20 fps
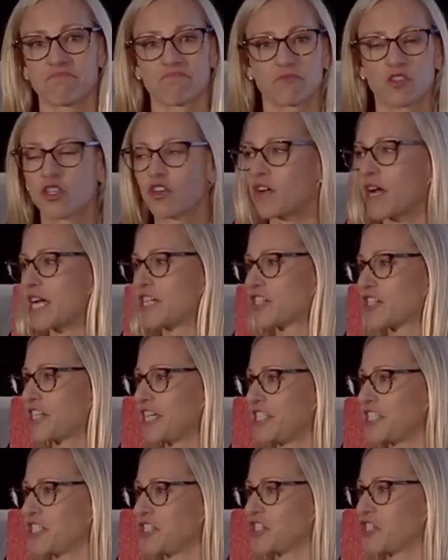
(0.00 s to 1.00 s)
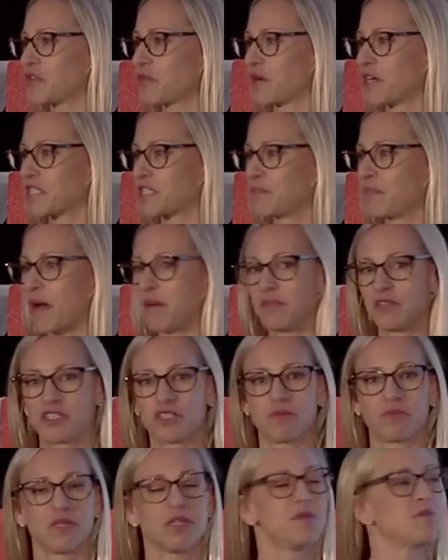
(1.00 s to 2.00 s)
congratulations, your work's
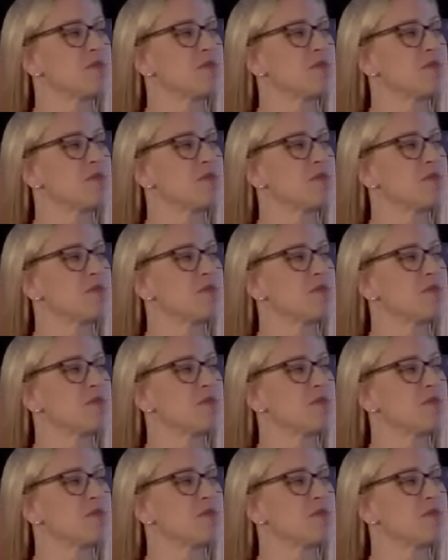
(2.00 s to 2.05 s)
publishable,